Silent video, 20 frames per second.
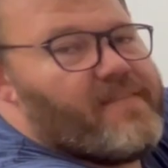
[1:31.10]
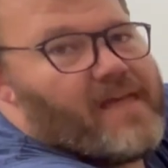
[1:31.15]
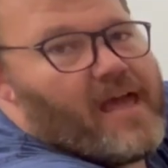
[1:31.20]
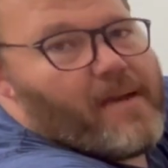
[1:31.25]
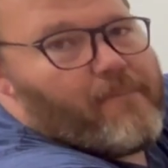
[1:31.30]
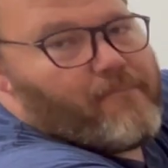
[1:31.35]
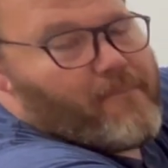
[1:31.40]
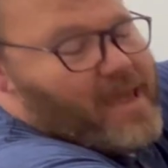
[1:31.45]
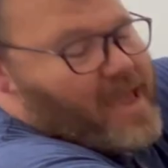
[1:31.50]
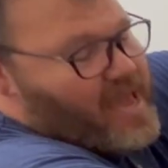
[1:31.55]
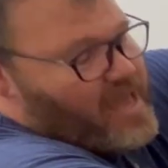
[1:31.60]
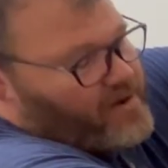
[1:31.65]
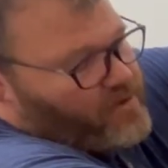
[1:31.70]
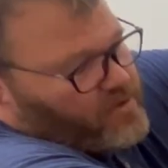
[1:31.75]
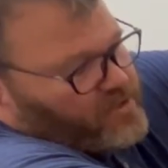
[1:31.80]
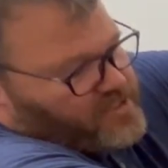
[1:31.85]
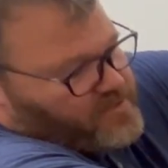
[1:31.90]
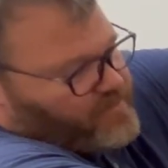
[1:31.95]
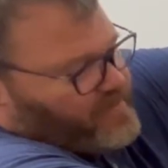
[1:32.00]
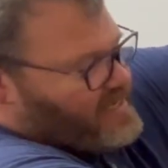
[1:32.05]
that
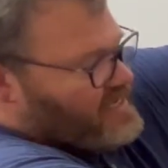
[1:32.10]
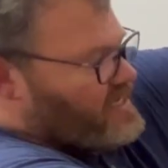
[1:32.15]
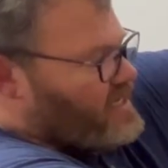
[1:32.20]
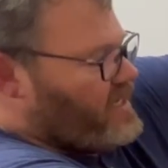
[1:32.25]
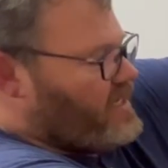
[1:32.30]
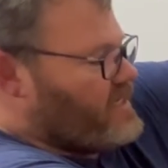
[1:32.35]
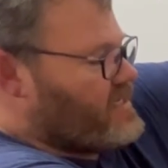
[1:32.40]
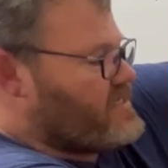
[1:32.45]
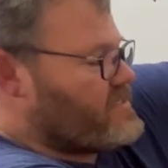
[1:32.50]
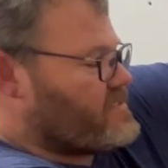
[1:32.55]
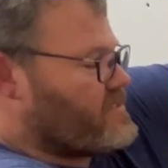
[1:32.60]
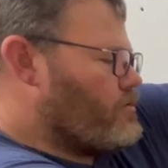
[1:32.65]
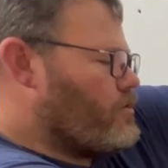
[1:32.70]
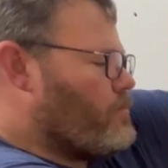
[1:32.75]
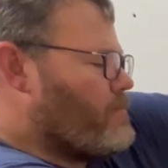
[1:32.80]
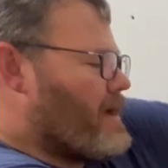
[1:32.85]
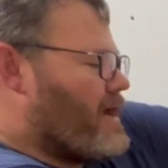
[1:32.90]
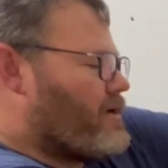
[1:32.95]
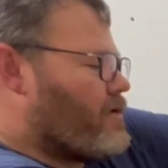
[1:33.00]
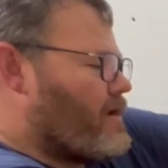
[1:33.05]
matters because no
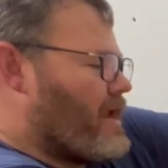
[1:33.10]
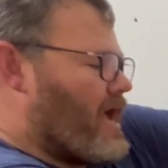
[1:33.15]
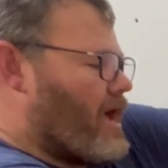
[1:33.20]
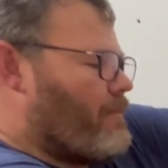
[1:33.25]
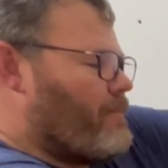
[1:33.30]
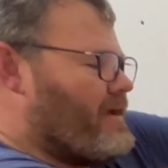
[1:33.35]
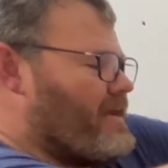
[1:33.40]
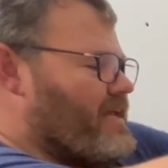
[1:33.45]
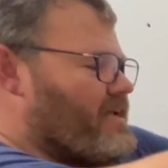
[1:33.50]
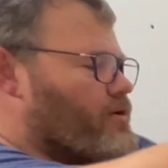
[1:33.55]
matter how many